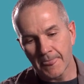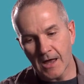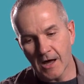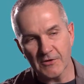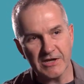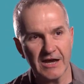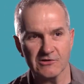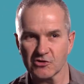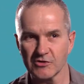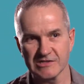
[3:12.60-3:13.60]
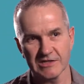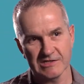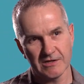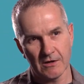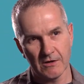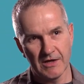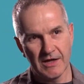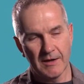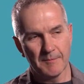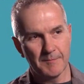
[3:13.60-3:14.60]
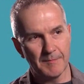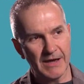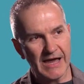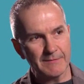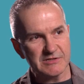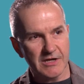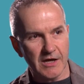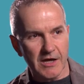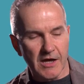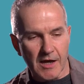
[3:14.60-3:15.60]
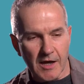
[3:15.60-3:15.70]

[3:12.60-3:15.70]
Other characteristics are perhaps a,